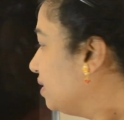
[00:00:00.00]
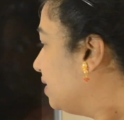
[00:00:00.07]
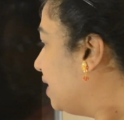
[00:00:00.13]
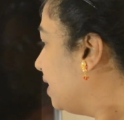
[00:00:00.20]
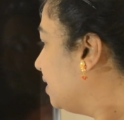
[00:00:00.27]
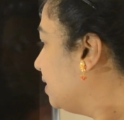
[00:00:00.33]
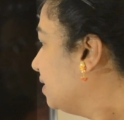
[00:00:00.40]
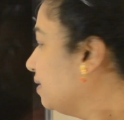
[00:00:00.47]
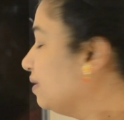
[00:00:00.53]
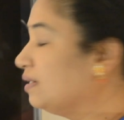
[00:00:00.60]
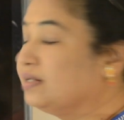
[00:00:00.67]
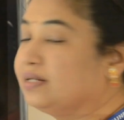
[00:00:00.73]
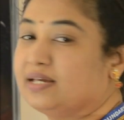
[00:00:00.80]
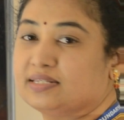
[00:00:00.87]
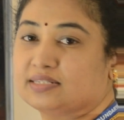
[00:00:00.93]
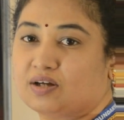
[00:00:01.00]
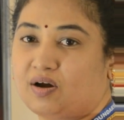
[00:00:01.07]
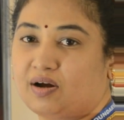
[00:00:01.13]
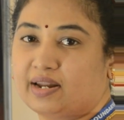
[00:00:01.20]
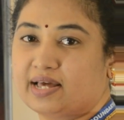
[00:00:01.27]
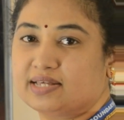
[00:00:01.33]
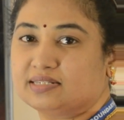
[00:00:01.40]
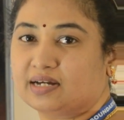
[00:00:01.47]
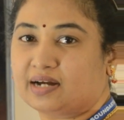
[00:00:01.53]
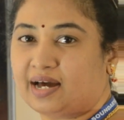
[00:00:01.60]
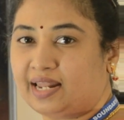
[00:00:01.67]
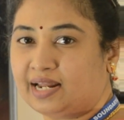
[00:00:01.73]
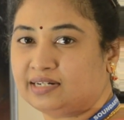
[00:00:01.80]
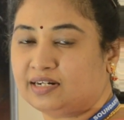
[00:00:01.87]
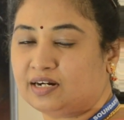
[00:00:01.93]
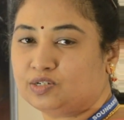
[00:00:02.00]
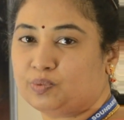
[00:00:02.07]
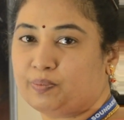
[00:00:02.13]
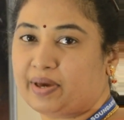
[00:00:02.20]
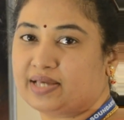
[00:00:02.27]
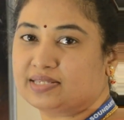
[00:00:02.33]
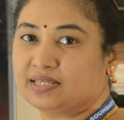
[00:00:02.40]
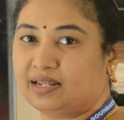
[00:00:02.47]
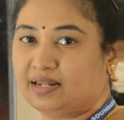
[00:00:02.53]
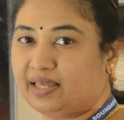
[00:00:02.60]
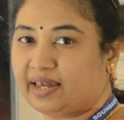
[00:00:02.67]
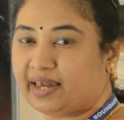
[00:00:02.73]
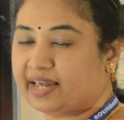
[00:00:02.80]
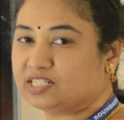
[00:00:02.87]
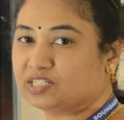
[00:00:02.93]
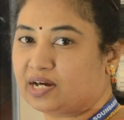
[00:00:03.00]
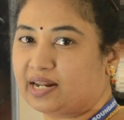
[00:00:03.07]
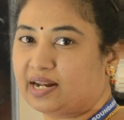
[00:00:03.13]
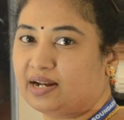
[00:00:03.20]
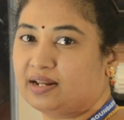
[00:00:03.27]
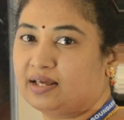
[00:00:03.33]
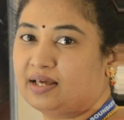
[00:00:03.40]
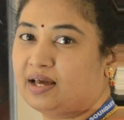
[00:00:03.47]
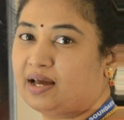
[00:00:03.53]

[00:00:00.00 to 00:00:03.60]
that is called as the collector to base leakage current,